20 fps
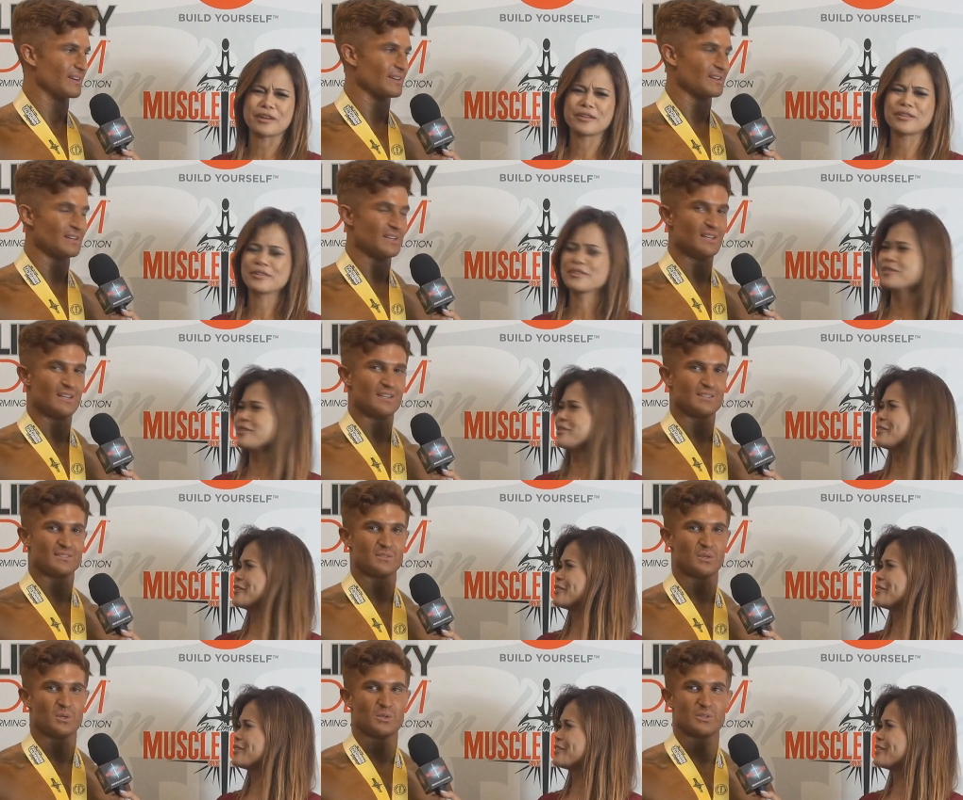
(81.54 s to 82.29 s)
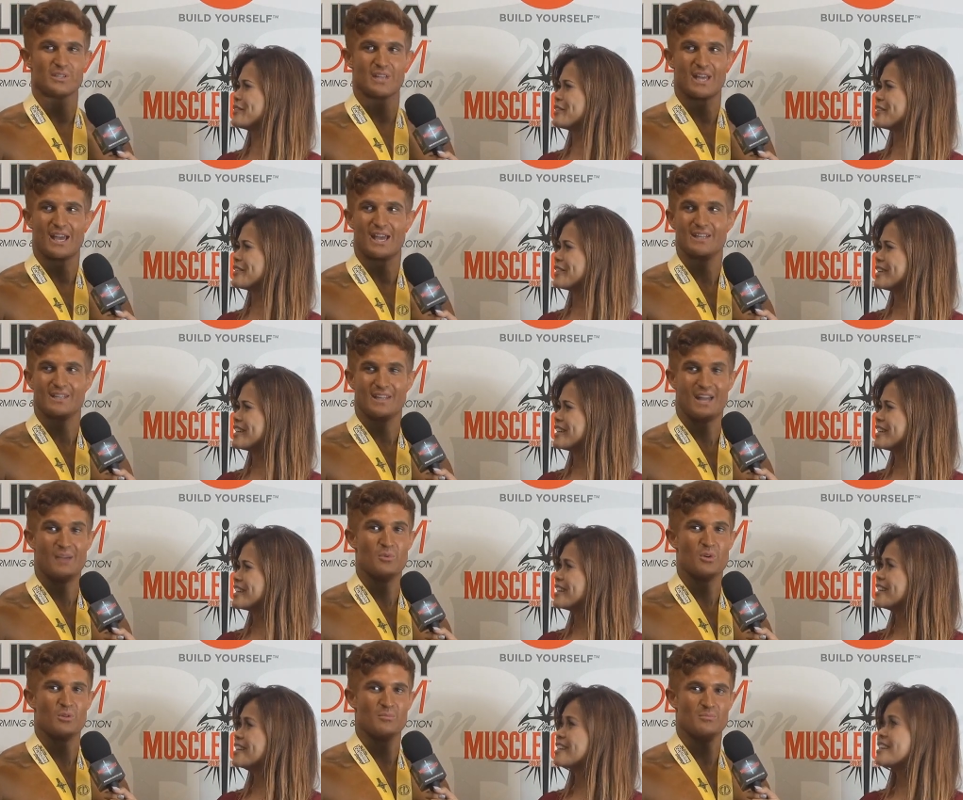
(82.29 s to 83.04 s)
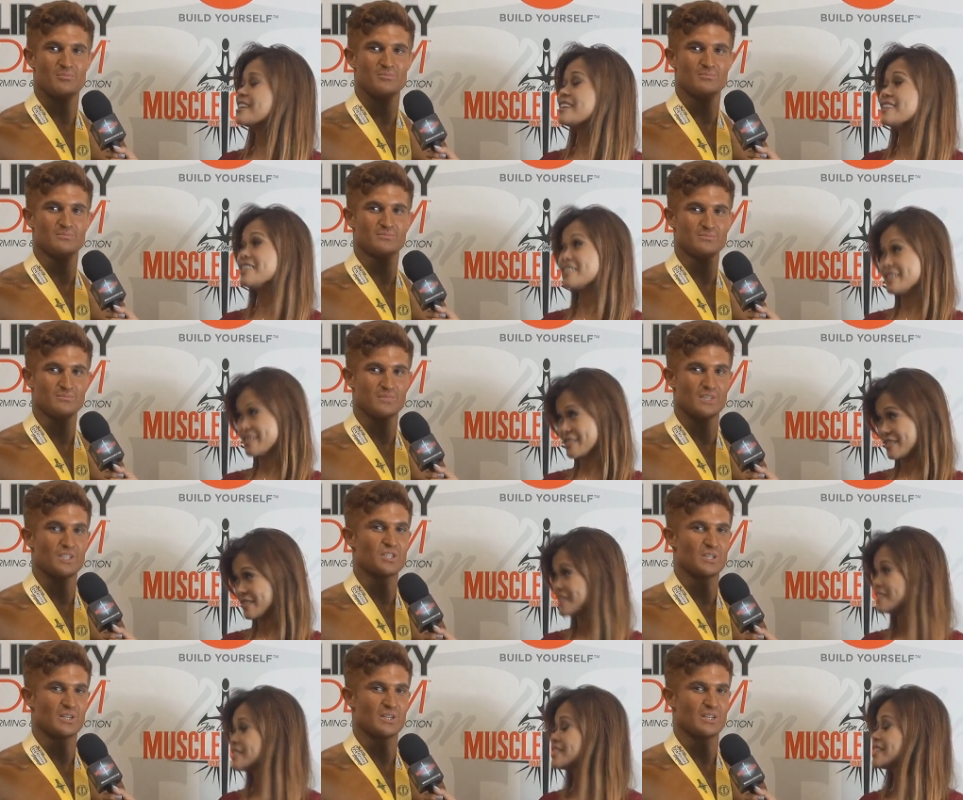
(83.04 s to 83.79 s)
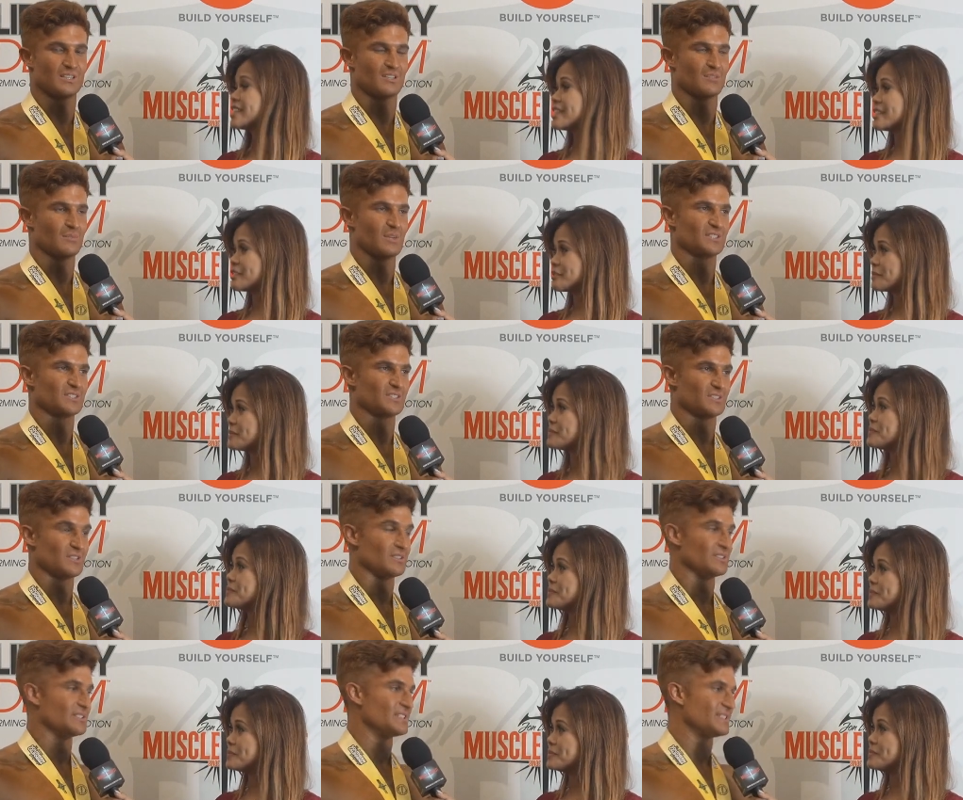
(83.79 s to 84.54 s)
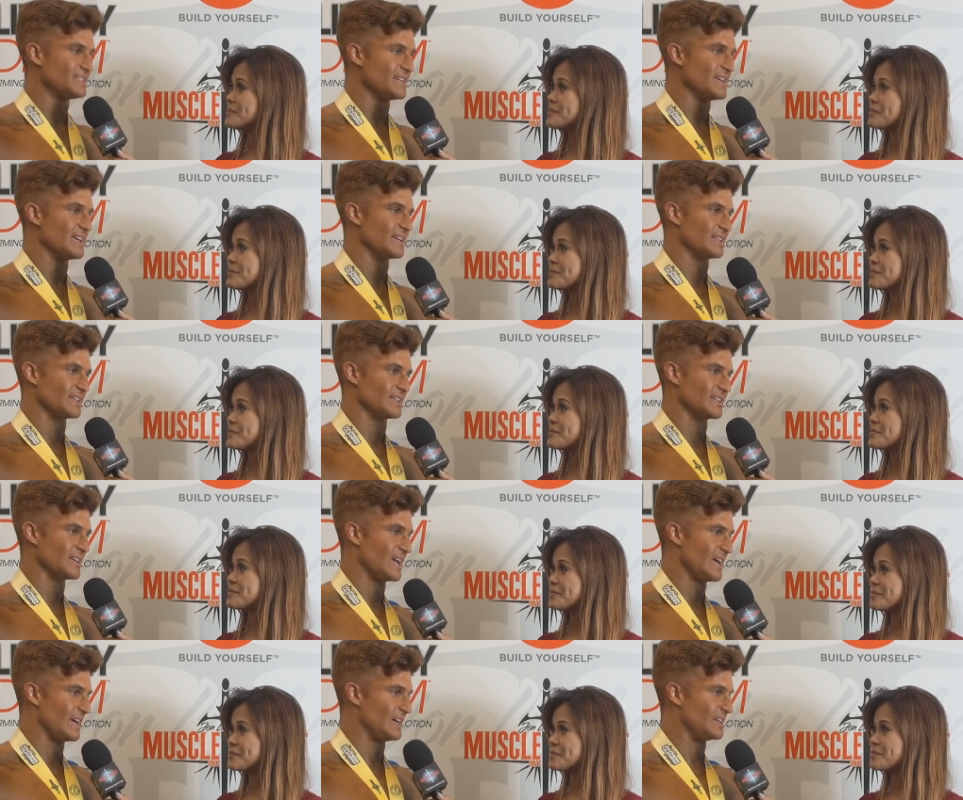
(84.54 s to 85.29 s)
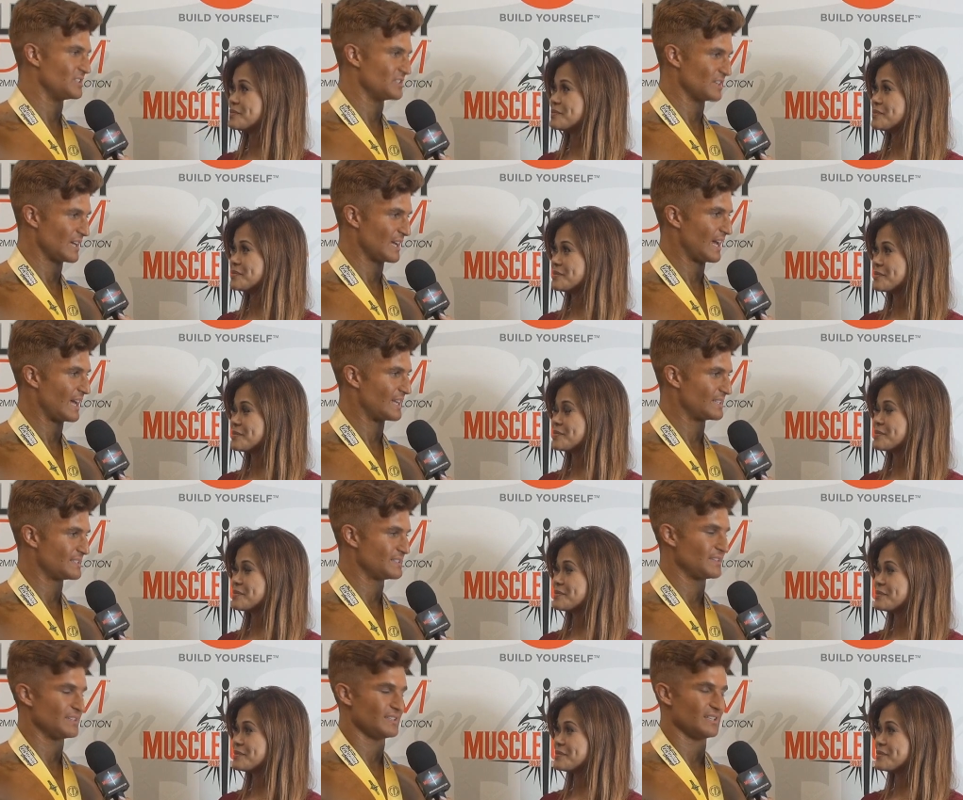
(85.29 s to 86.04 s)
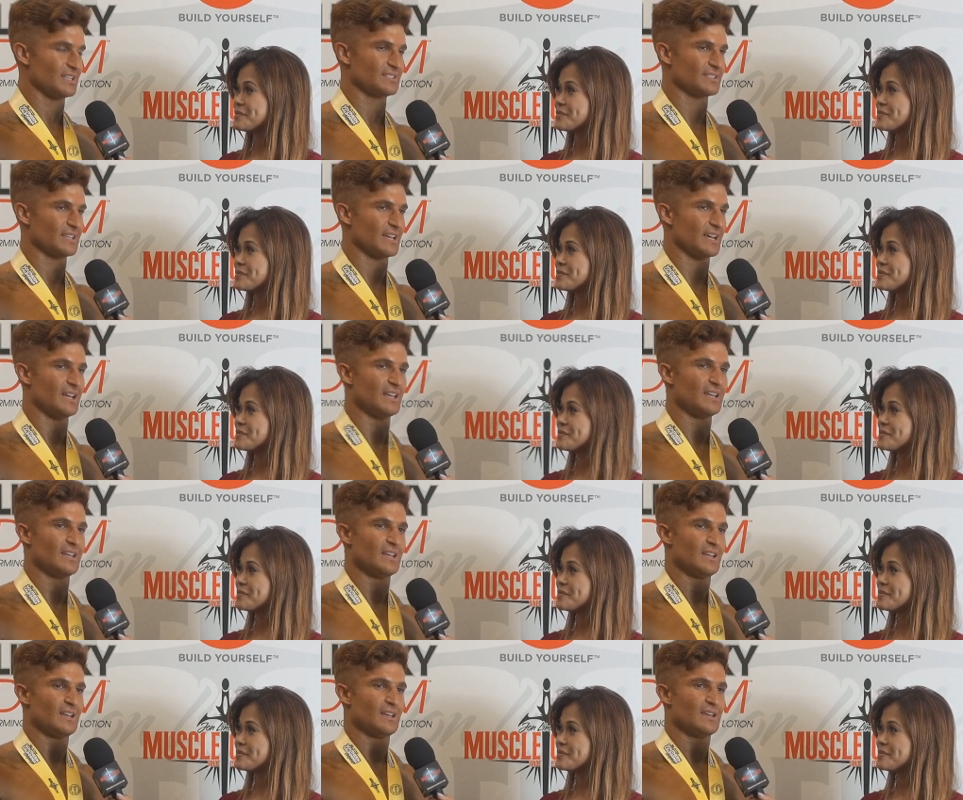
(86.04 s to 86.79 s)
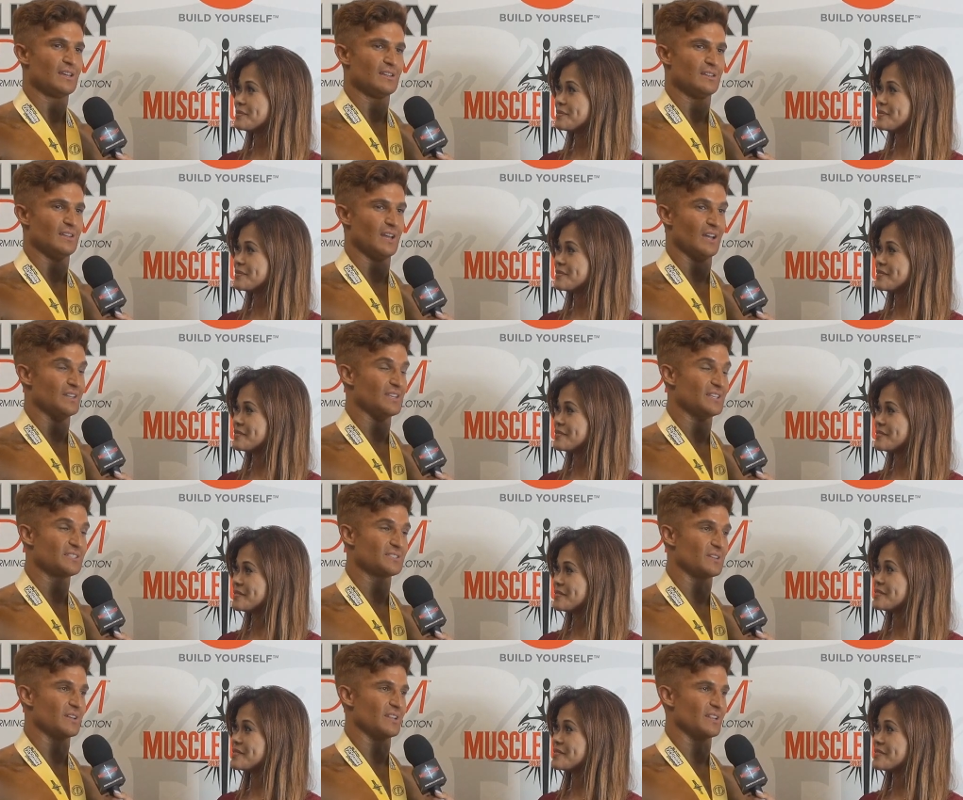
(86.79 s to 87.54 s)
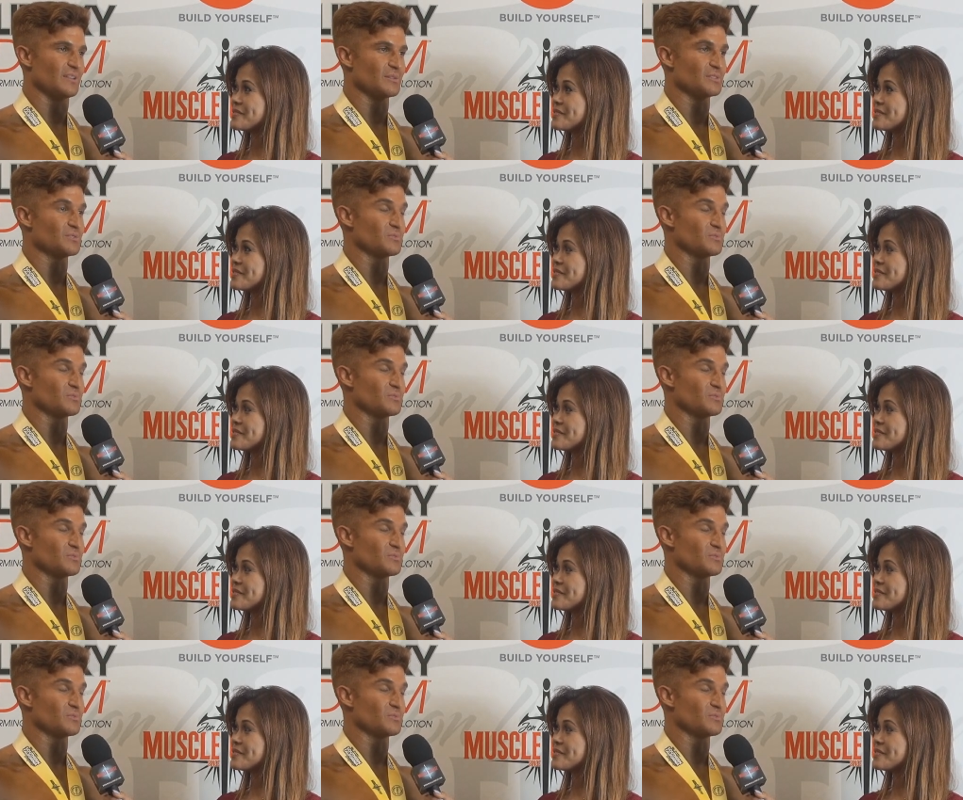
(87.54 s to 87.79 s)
Speaker 1: are older that had a lot more maturity in their muscles. You can see it the age that has it's a uh, not this or anything.